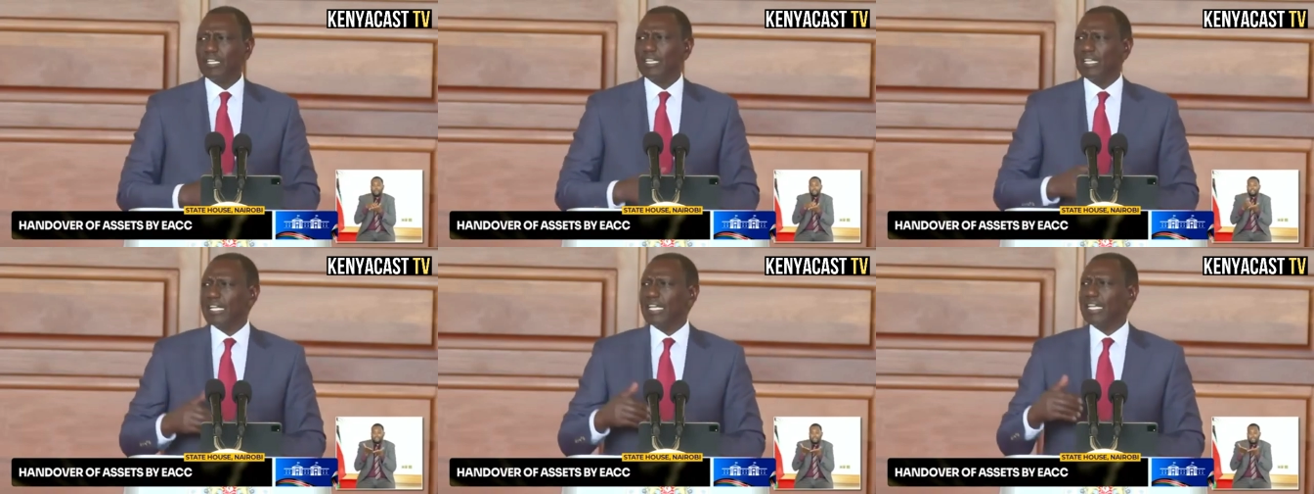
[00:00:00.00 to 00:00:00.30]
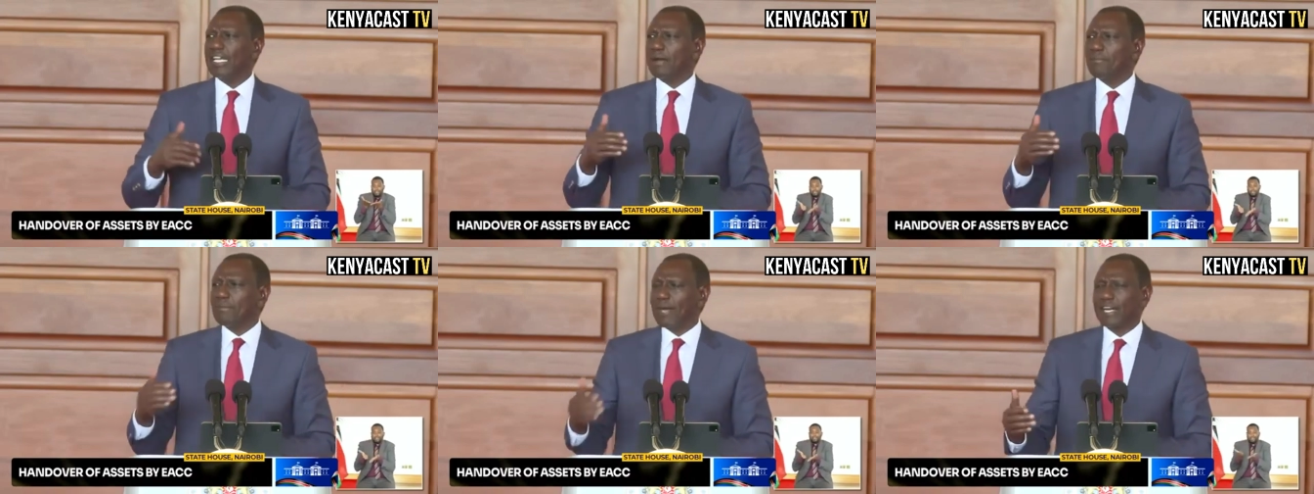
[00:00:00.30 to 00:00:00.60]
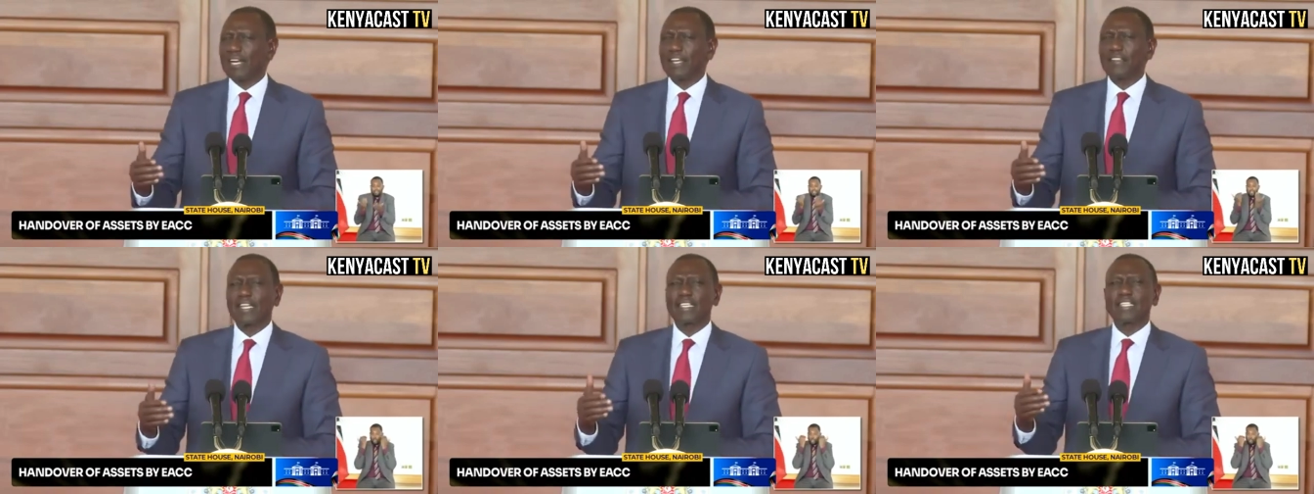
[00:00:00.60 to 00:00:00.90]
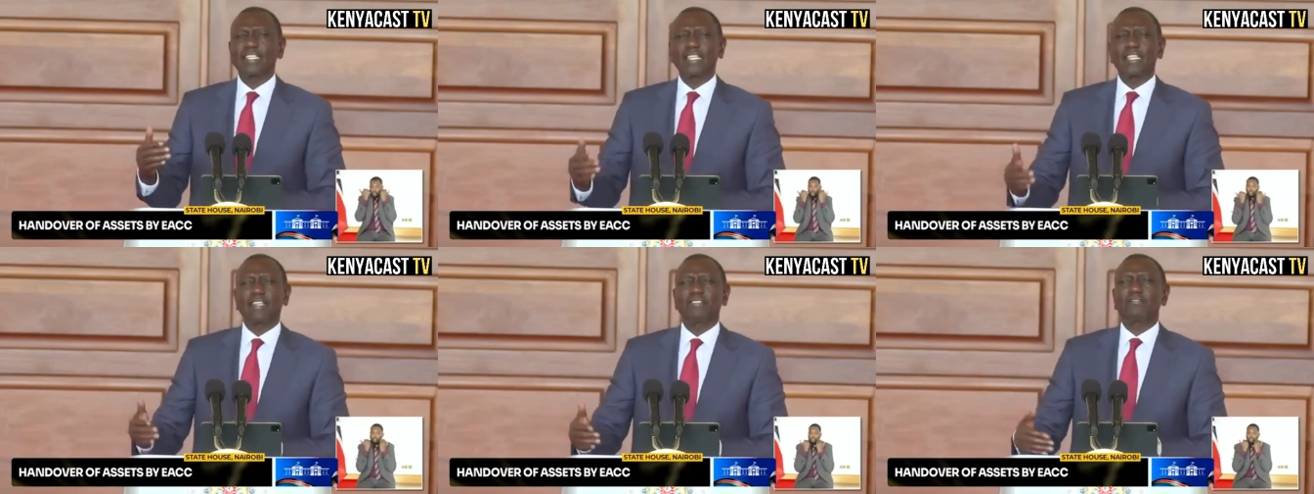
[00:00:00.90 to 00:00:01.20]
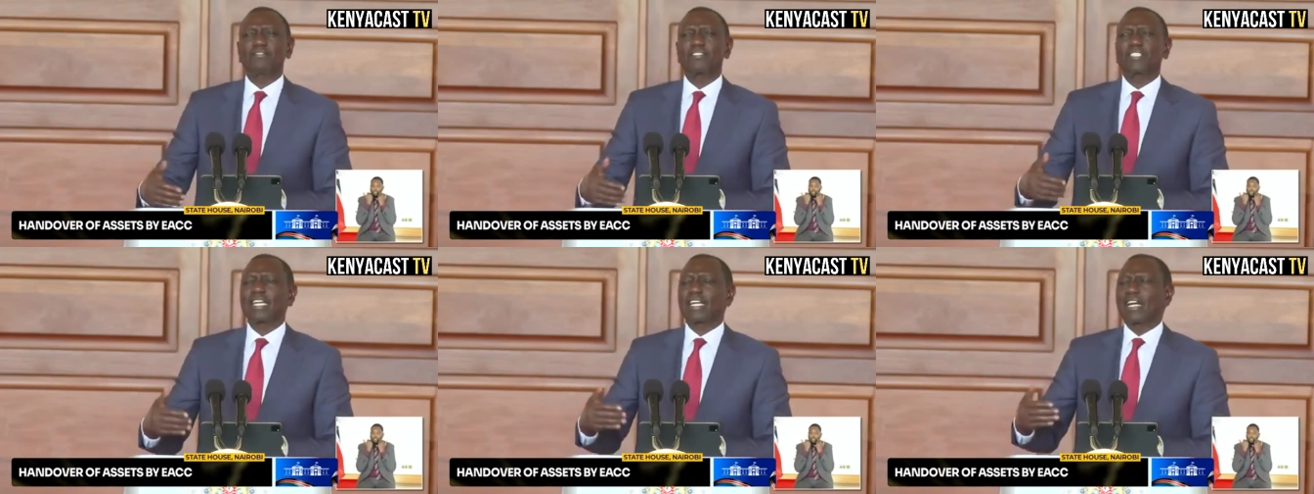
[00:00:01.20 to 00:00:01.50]
in a manner that
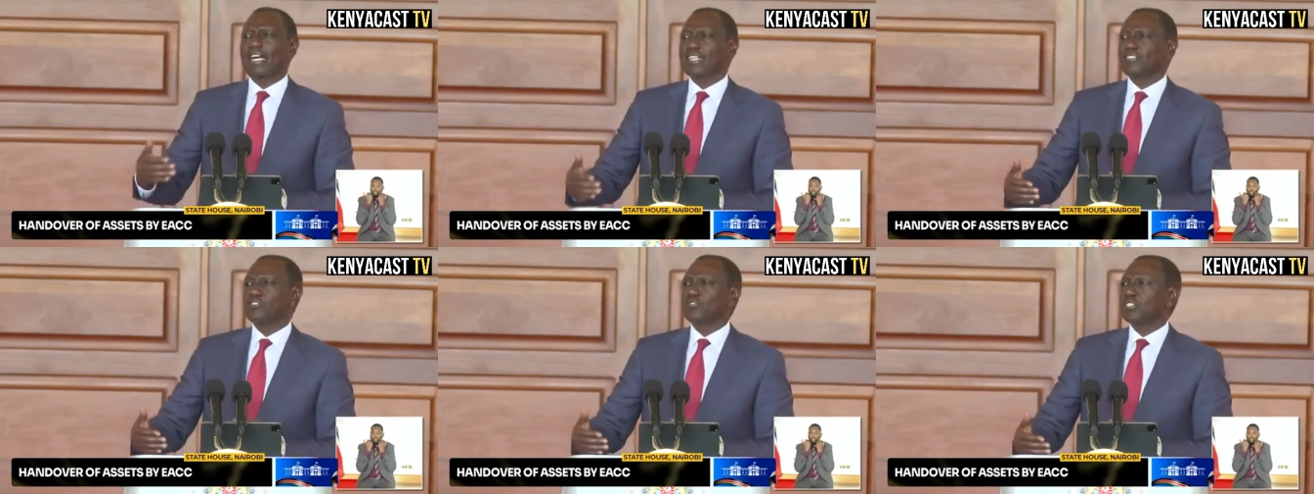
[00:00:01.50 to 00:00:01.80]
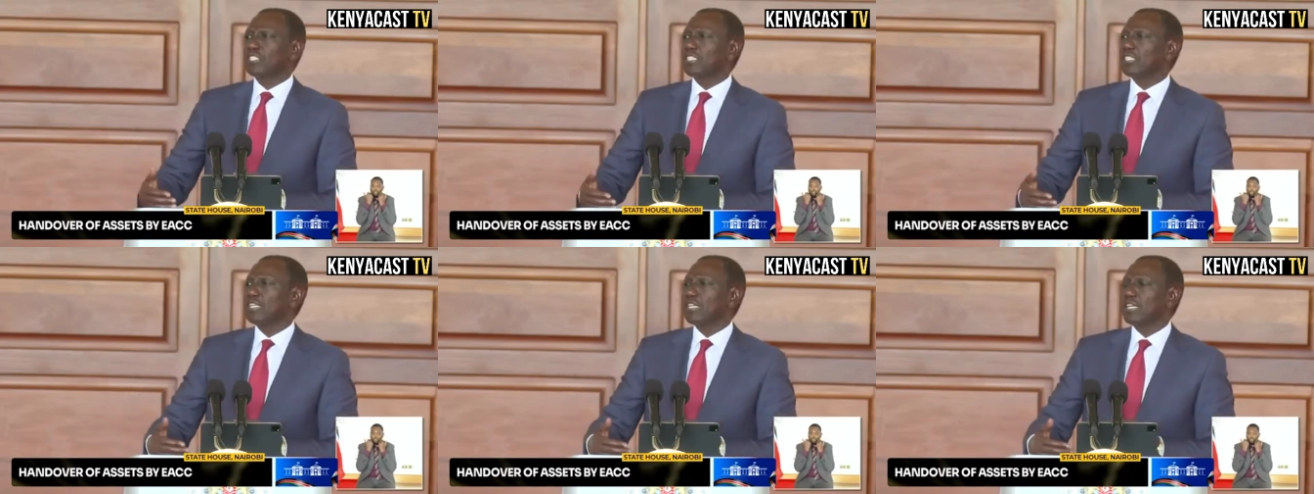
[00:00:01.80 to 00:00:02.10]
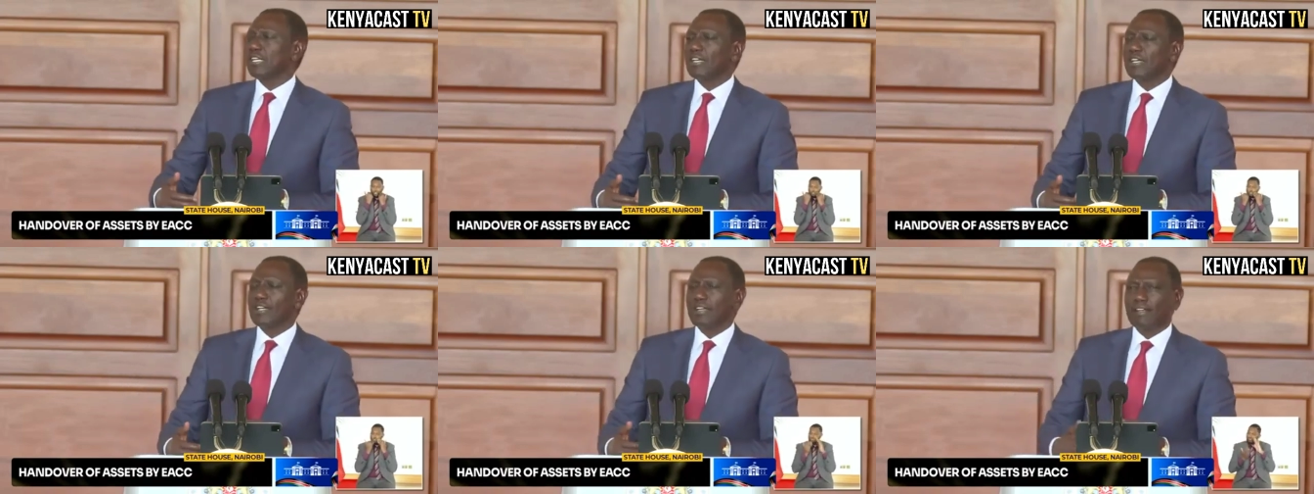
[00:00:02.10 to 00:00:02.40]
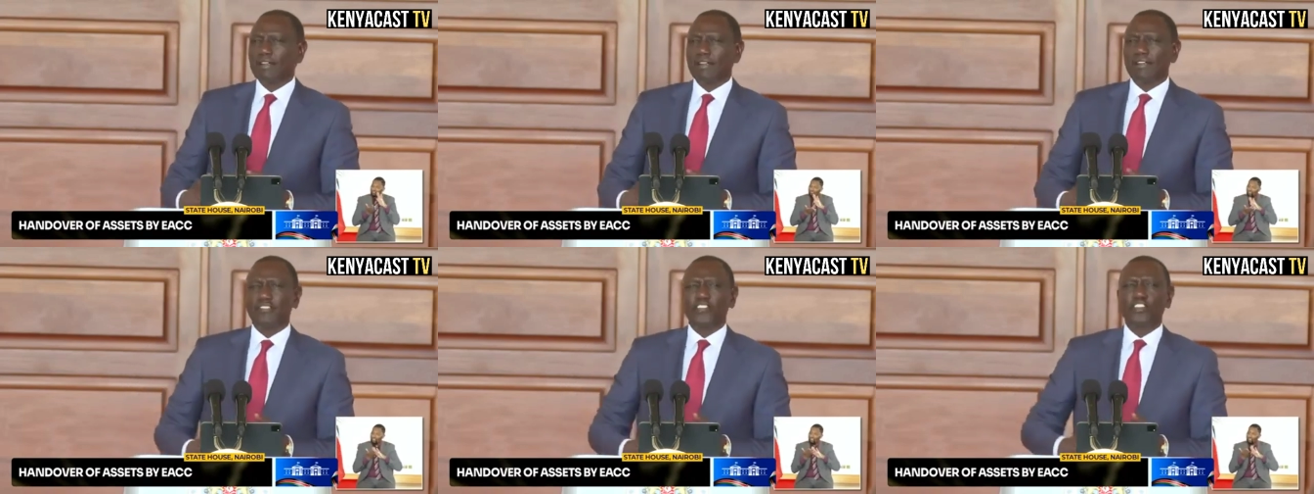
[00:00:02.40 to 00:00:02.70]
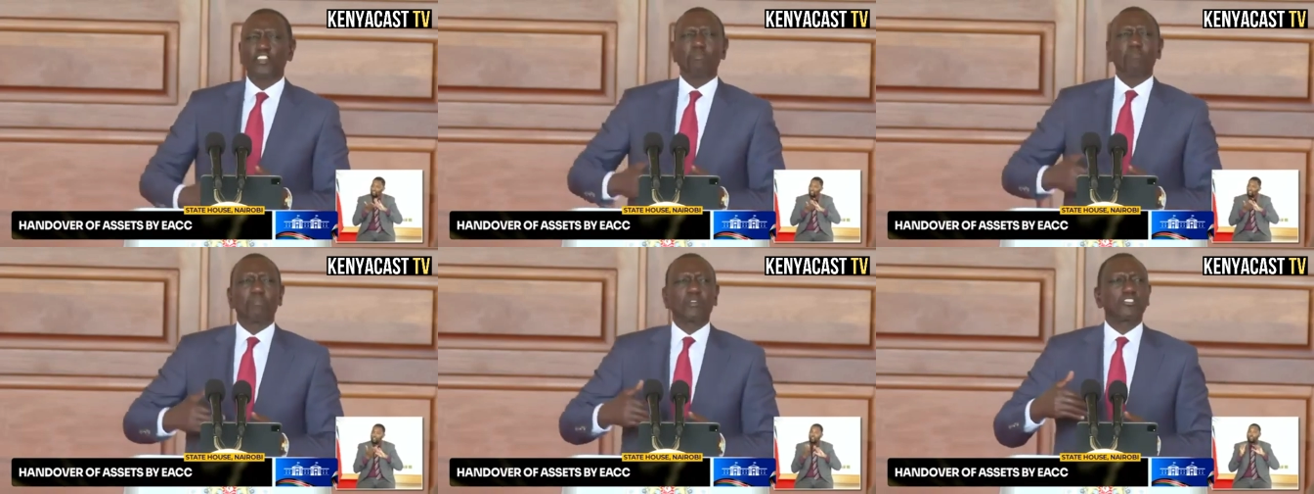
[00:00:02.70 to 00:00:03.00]
gives the country
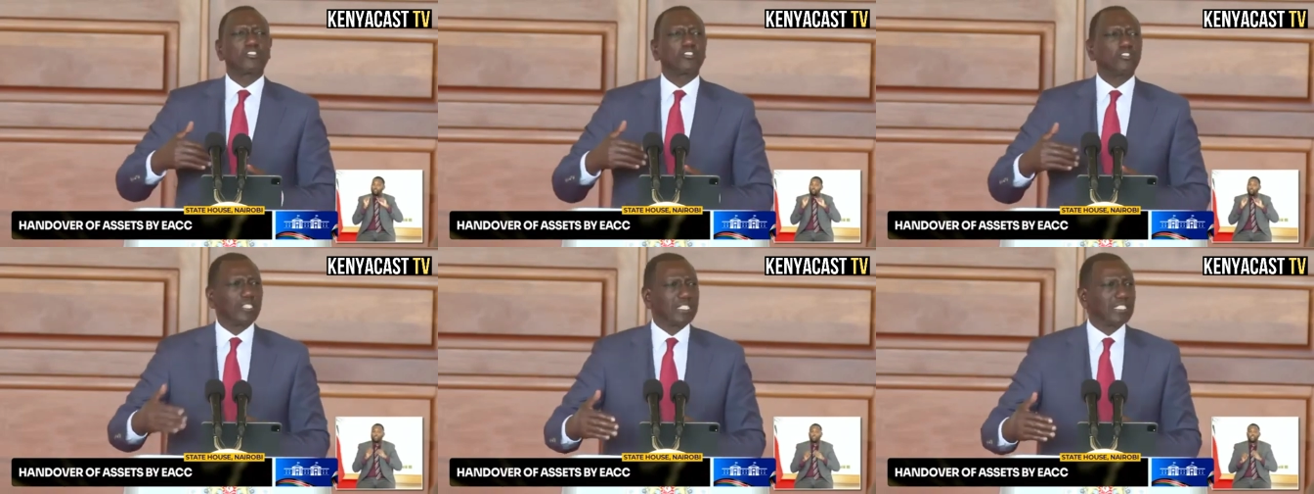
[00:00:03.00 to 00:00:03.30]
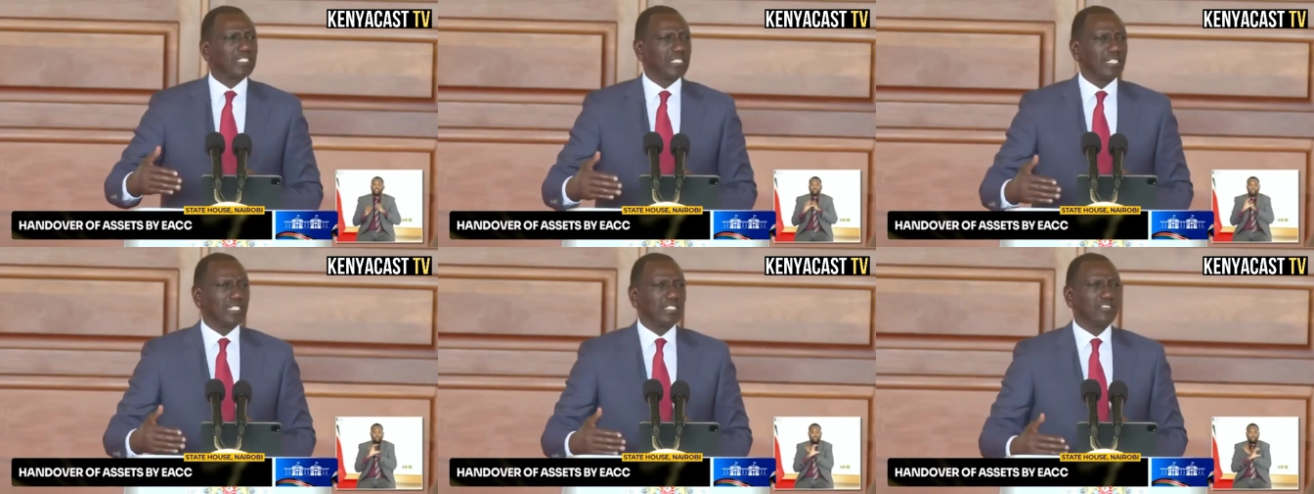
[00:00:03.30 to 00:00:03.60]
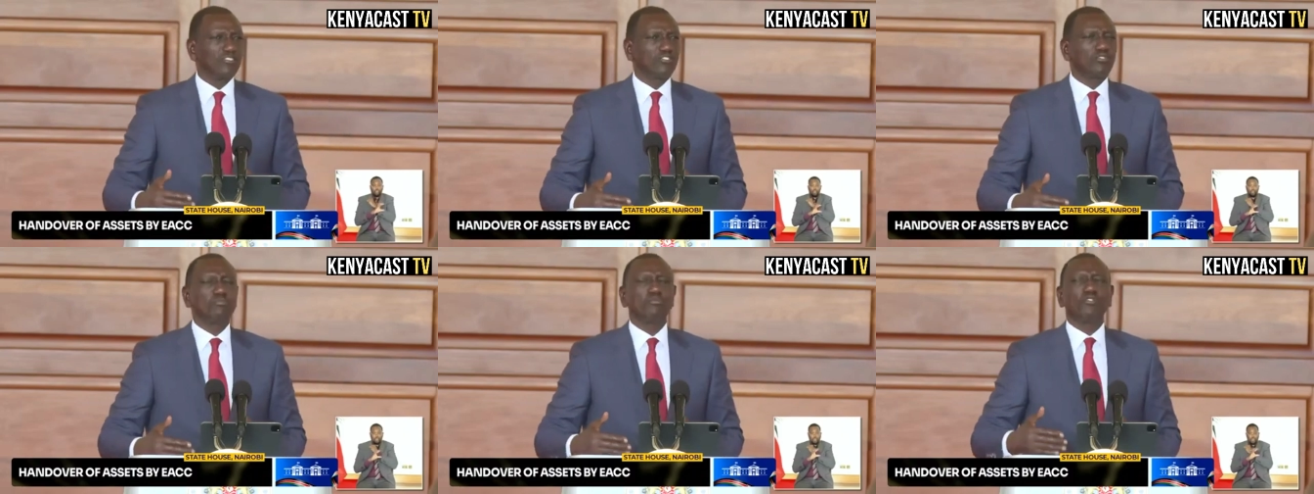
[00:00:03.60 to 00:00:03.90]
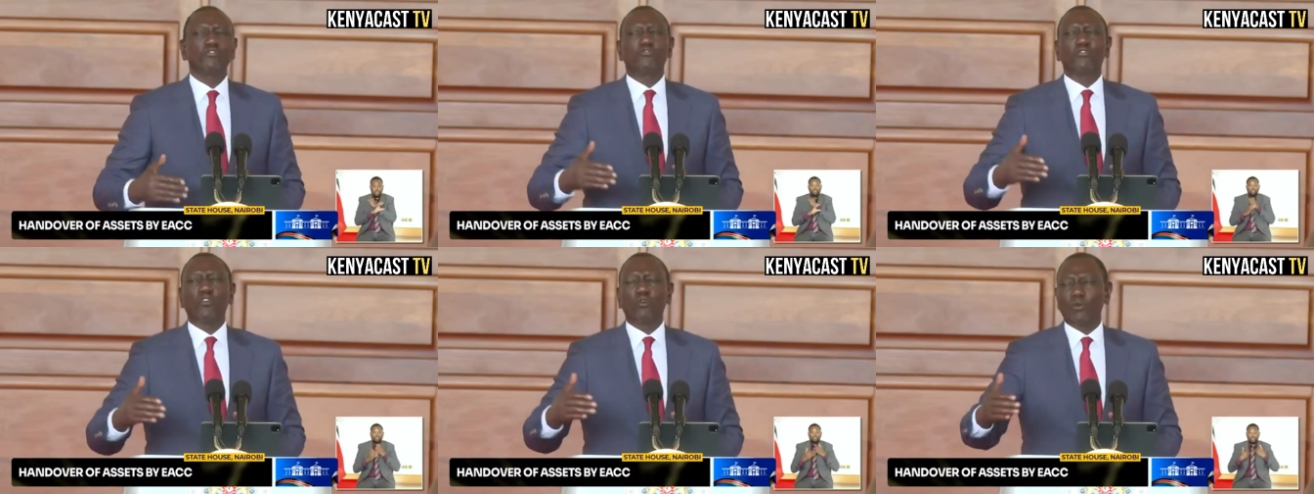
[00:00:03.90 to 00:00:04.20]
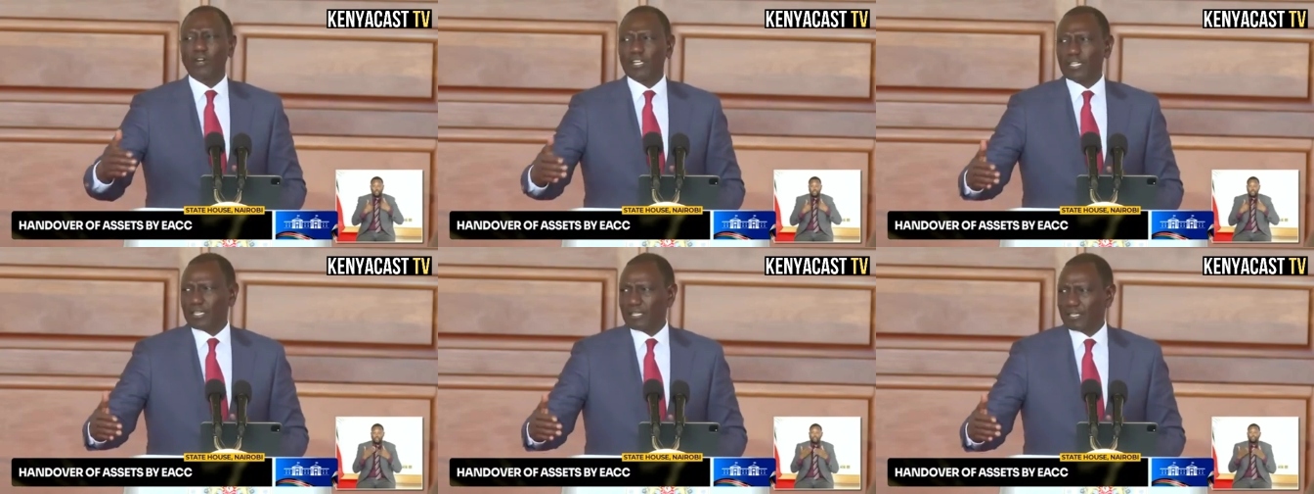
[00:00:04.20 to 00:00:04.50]
the opportunity to move
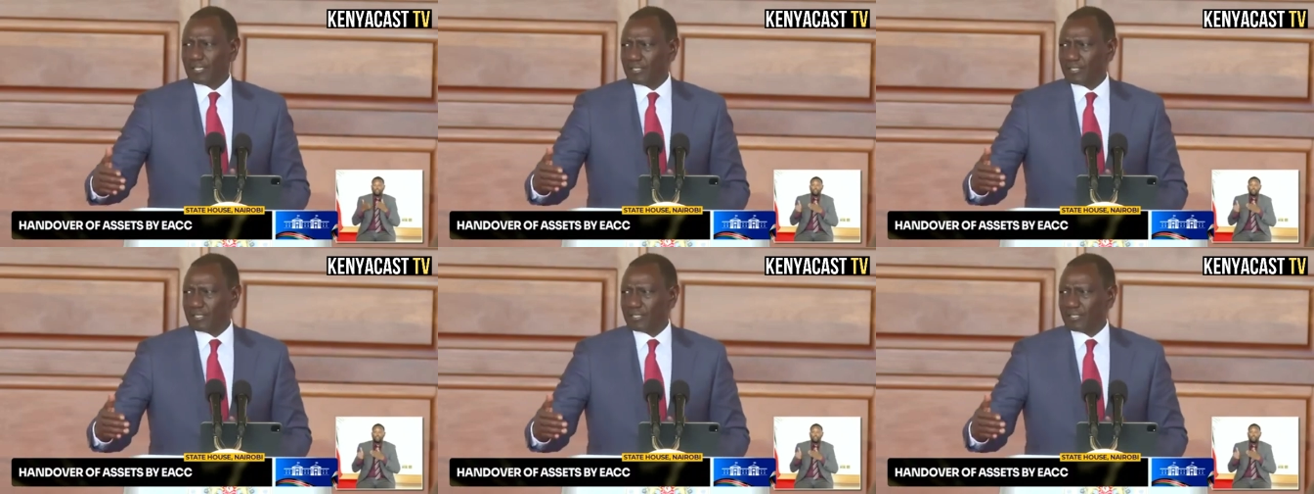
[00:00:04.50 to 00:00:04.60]
forward,